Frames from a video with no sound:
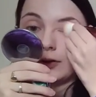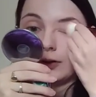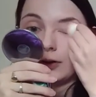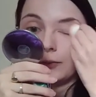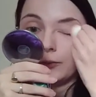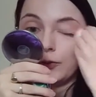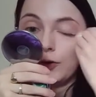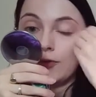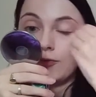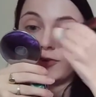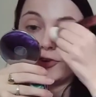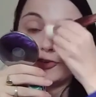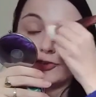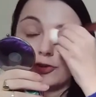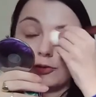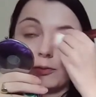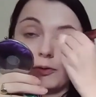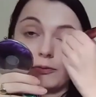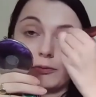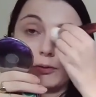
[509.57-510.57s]
I'm not really
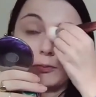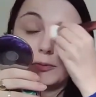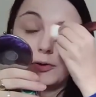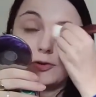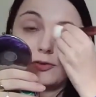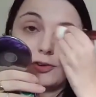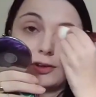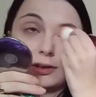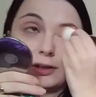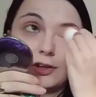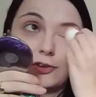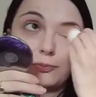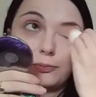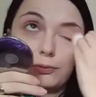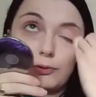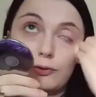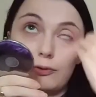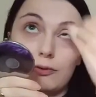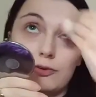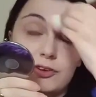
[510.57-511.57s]
sure whether I'm using less
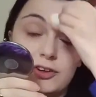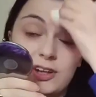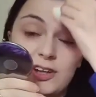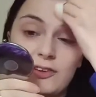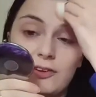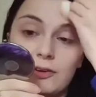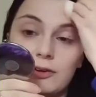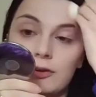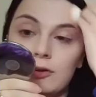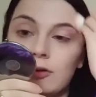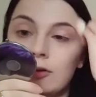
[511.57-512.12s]
product either.